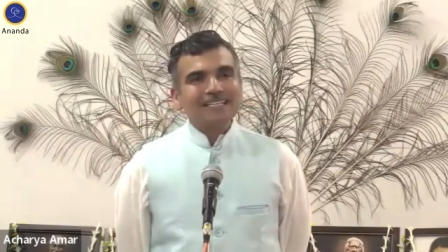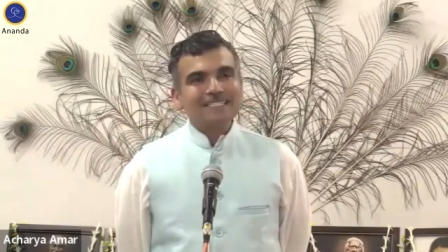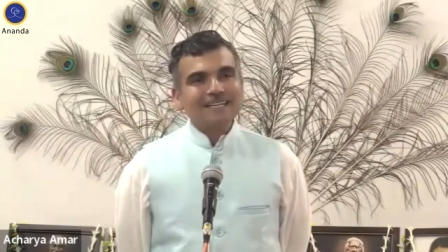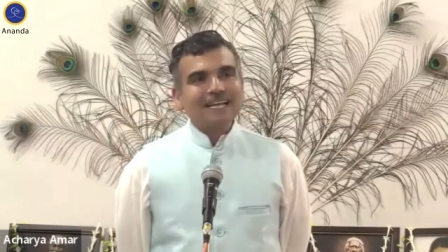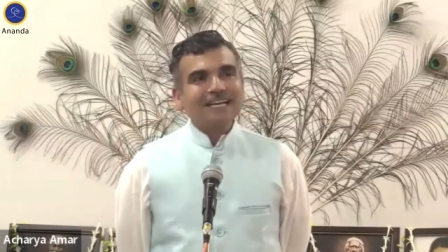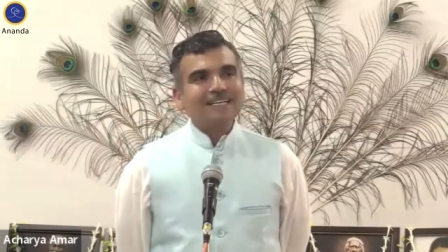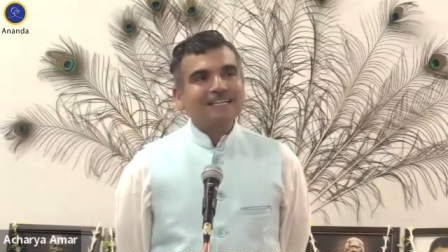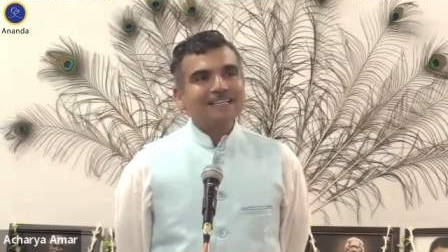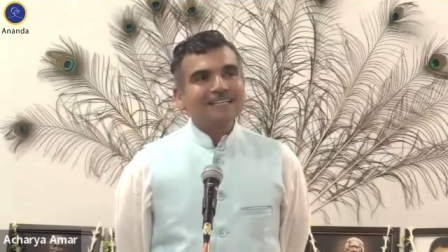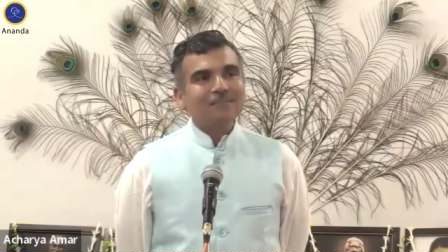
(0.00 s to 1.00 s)
still I
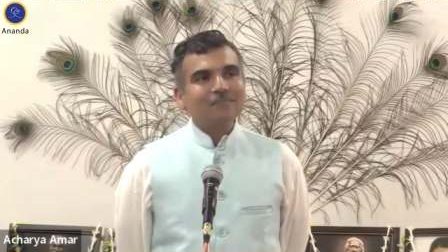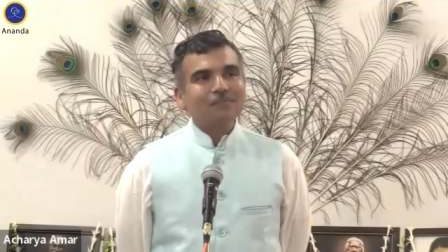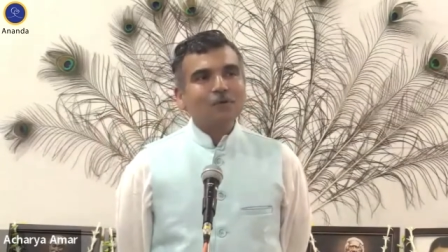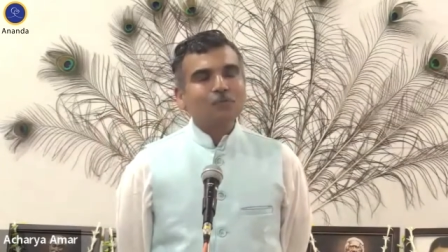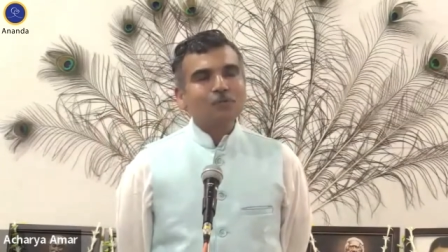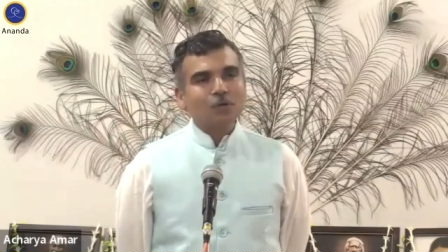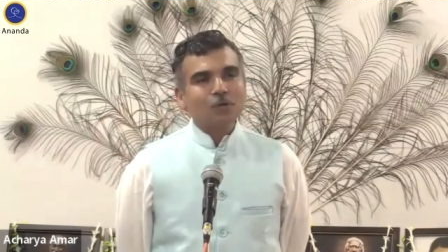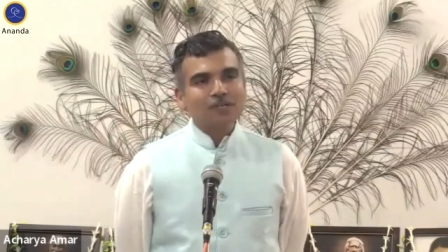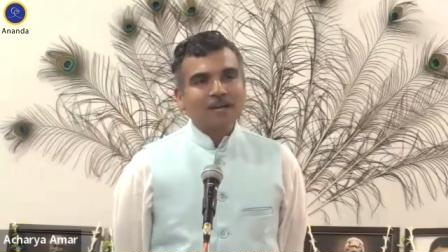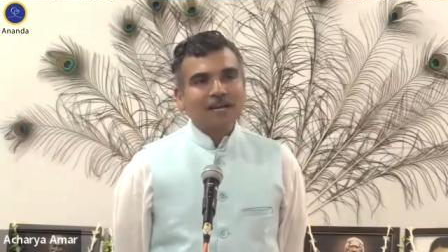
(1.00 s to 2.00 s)
did what was not